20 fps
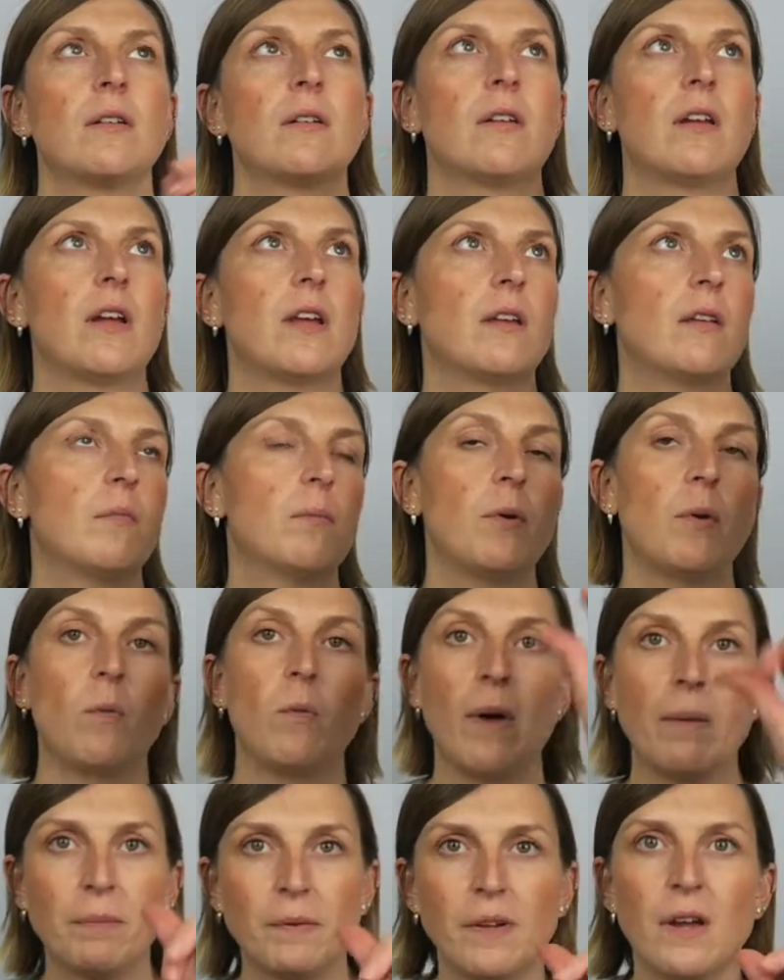like put
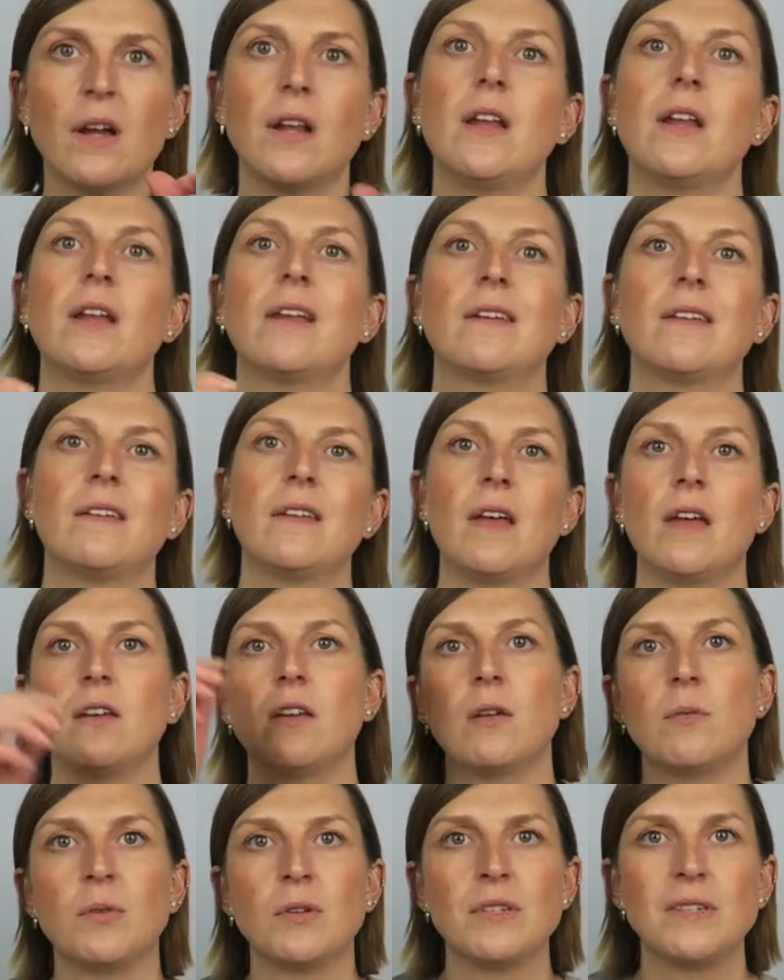website links in,
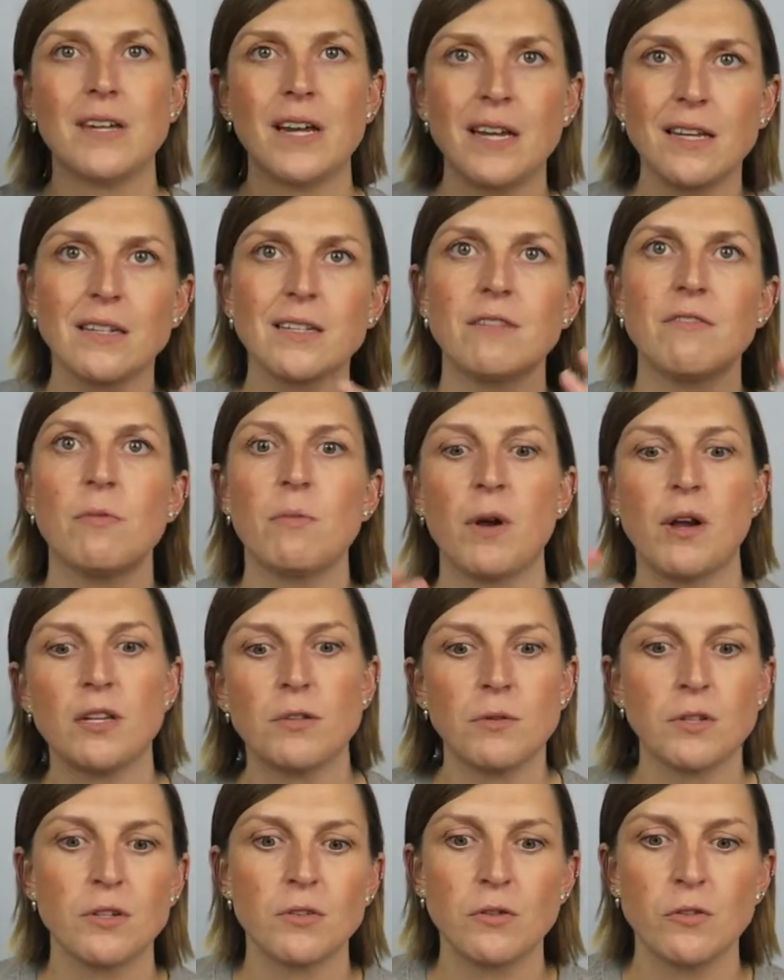you can put dates to
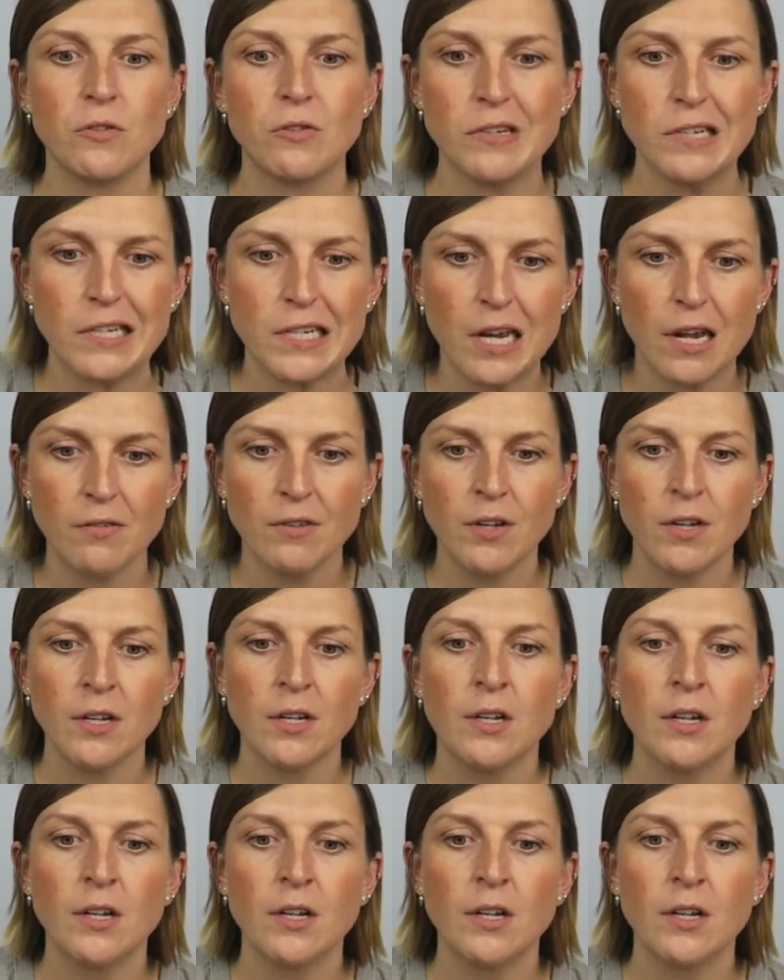remind you when to order stuff.